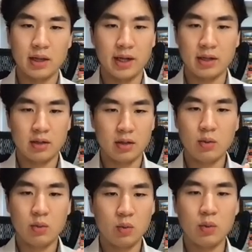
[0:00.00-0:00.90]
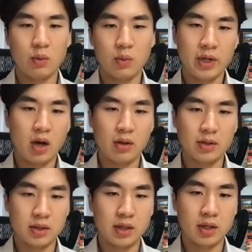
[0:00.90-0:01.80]
Like w- we call
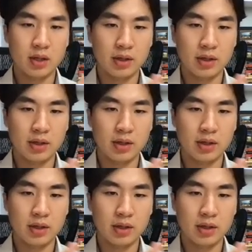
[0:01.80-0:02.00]
those the